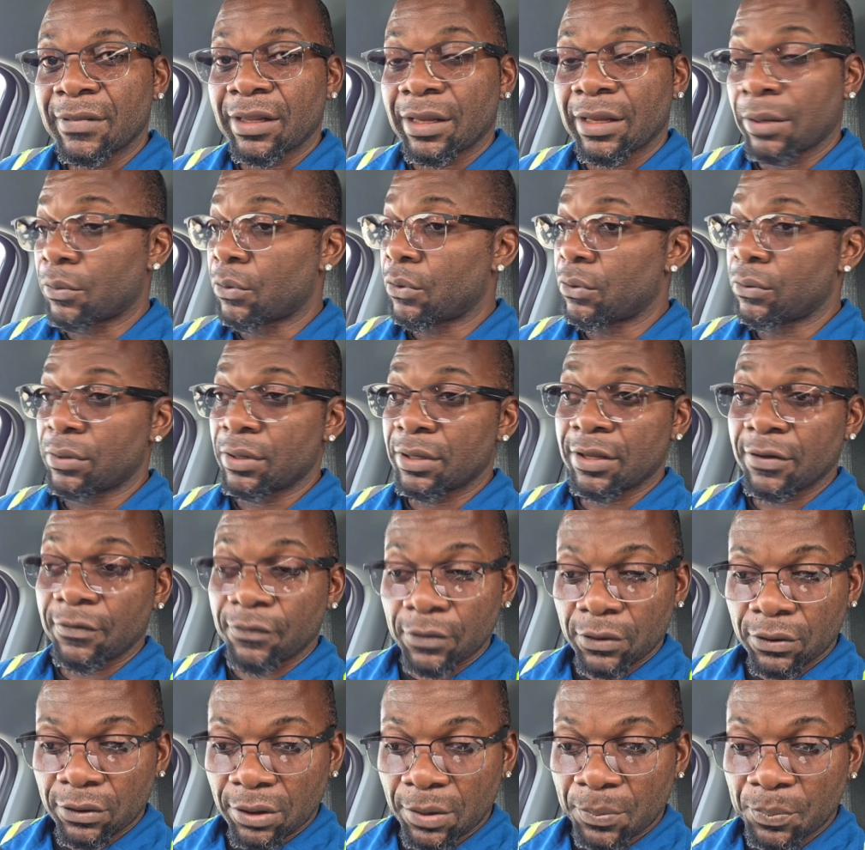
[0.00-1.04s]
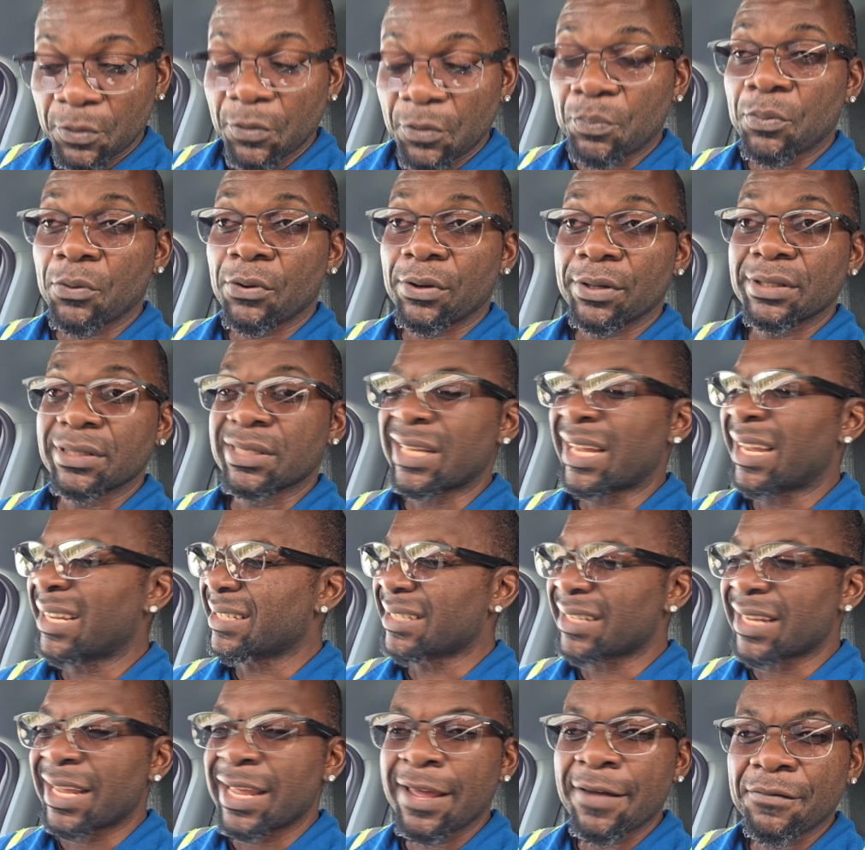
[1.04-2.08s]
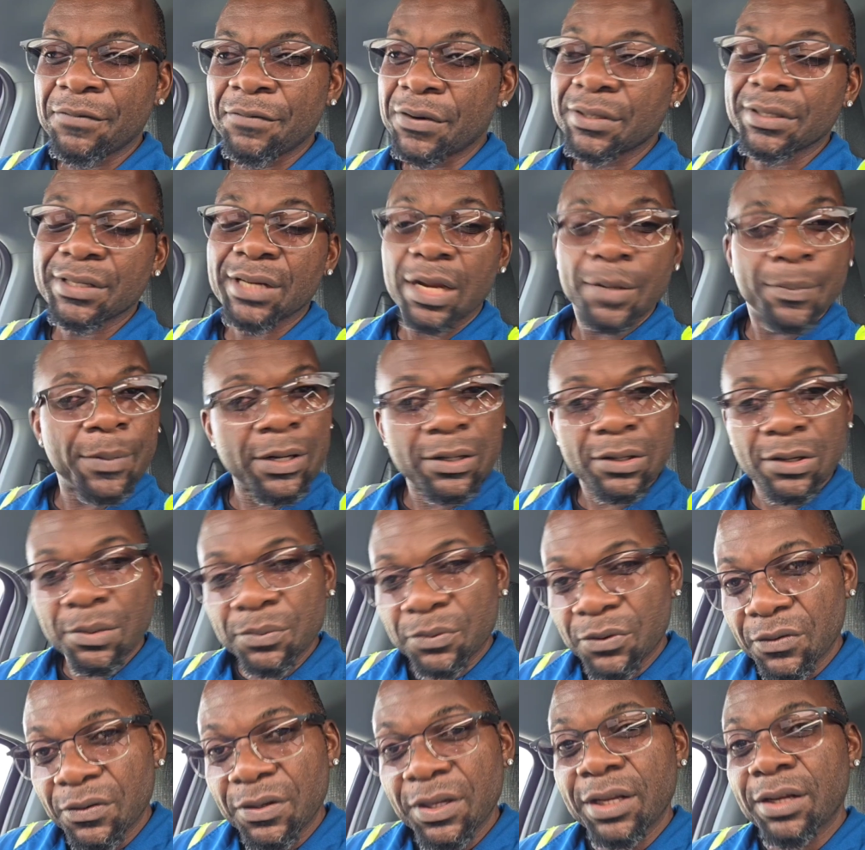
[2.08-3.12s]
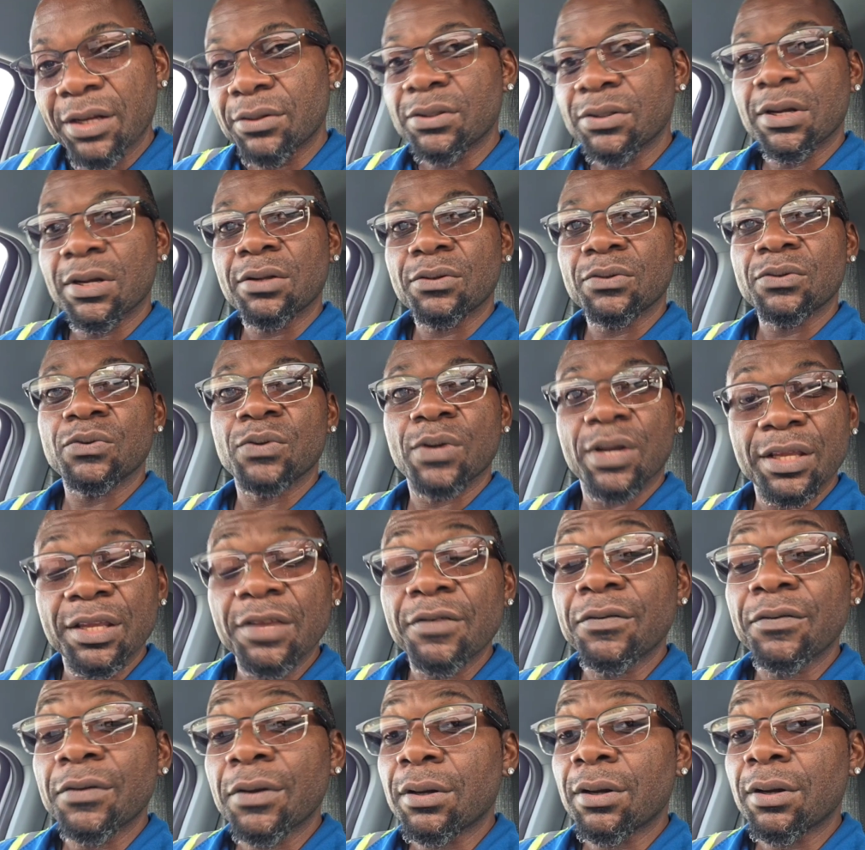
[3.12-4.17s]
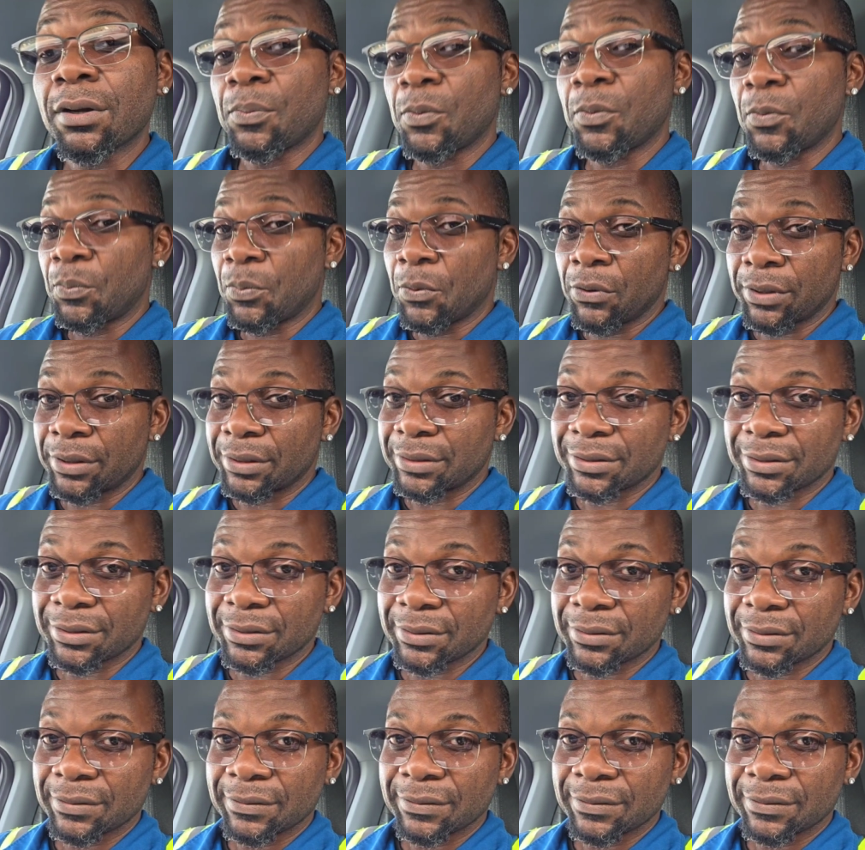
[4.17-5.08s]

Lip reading: I'm going to give you a couple points, as every time I come to here and talk to you, I give you a couple points.